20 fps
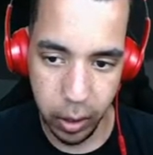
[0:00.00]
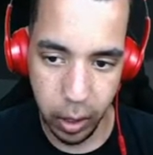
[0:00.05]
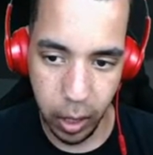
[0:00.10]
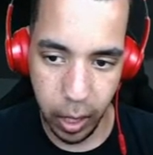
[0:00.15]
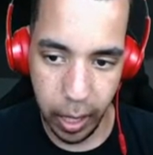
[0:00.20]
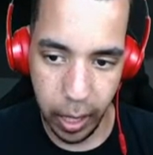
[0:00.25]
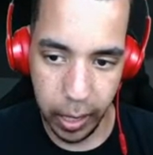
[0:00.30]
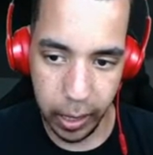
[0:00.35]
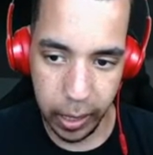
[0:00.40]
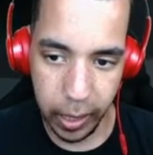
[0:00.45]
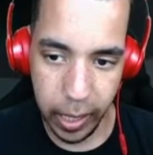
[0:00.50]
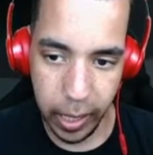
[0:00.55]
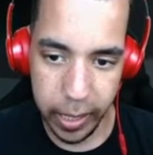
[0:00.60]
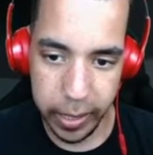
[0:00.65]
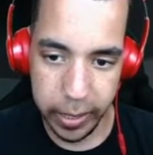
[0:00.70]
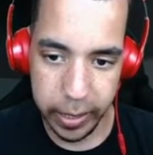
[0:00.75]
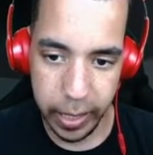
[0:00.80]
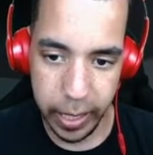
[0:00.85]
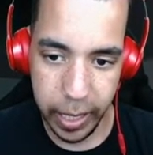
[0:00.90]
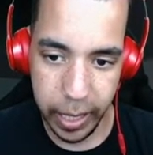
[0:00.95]
Alright,
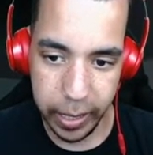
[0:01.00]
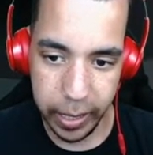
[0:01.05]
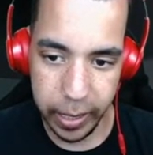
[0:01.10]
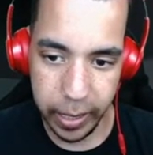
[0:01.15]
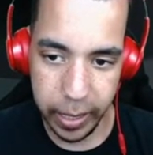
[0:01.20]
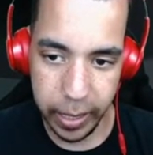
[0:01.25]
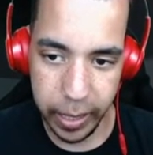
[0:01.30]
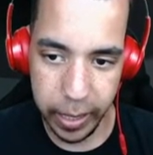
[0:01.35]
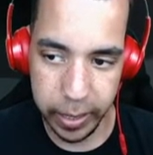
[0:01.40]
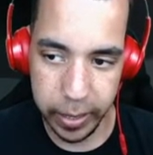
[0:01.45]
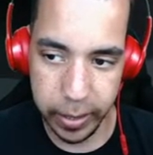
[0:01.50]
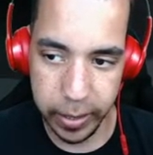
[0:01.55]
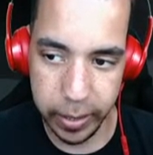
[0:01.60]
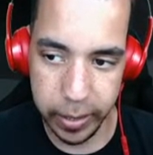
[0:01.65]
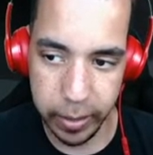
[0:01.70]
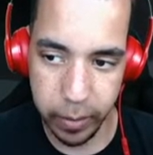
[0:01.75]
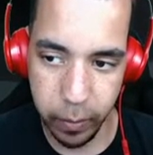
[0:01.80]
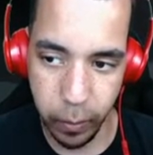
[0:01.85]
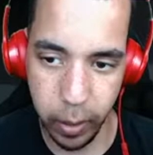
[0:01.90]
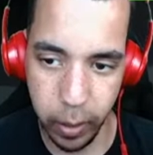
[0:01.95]
let's hit
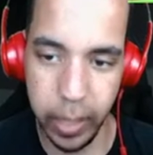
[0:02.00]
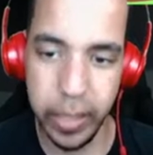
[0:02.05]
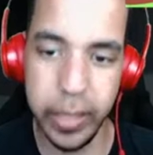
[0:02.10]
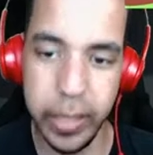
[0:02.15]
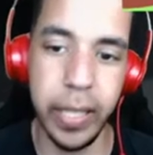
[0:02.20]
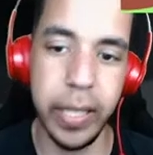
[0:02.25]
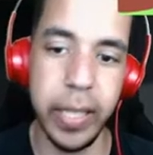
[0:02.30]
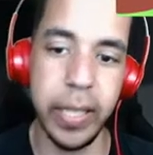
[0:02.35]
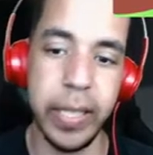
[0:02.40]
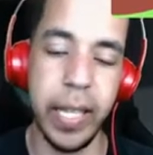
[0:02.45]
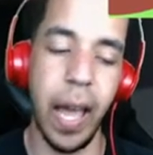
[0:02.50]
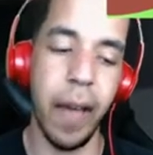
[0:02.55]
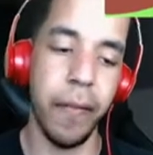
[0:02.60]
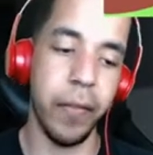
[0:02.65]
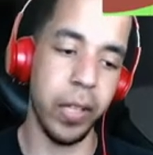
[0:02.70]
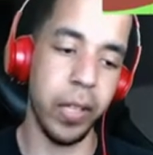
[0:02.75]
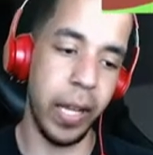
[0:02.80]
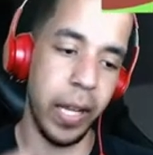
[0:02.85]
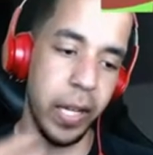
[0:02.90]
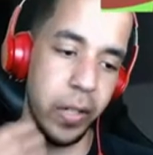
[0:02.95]
this. Well, let's hit this
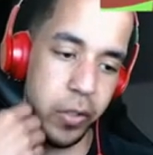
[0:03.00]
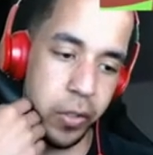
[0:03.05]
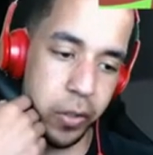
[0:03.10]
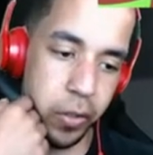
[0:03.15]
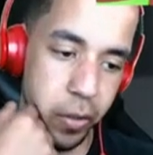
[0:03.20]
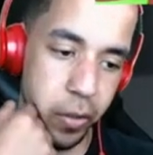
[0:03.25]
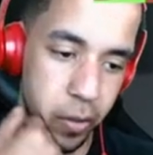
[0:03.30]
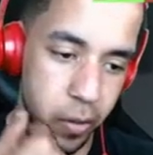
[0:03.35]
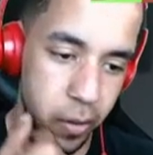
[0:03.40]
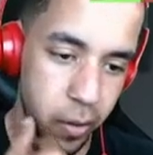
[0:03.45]
avalanche.